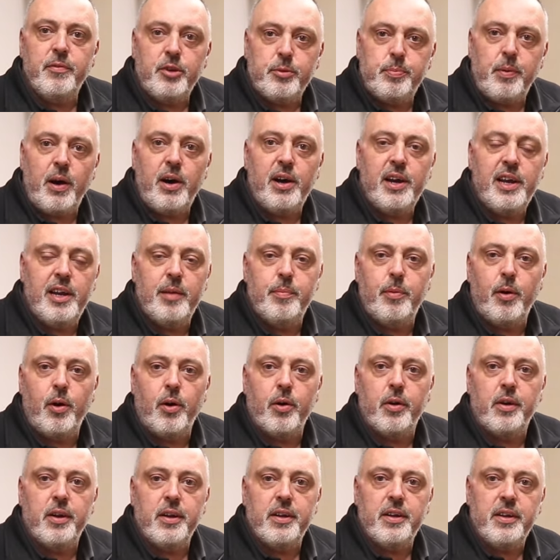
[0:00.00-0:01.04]

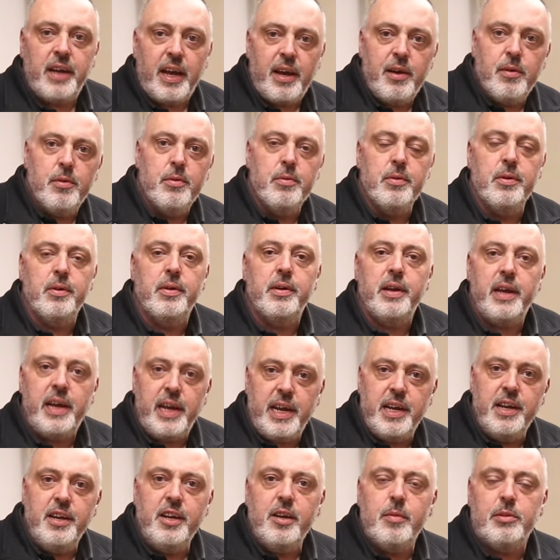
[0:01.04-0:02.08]
spoilboard down
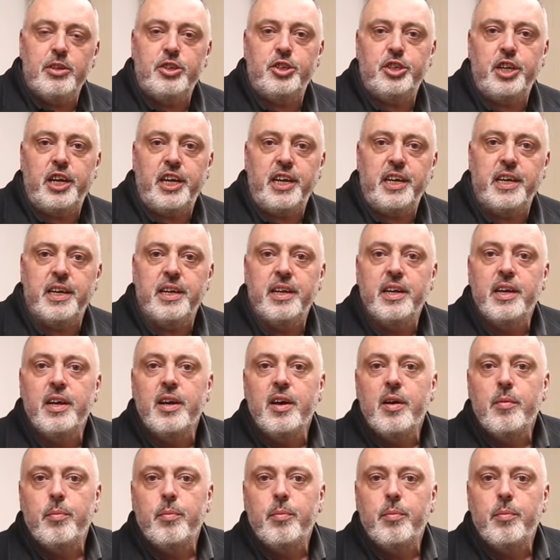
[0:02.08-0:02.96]
in the machine,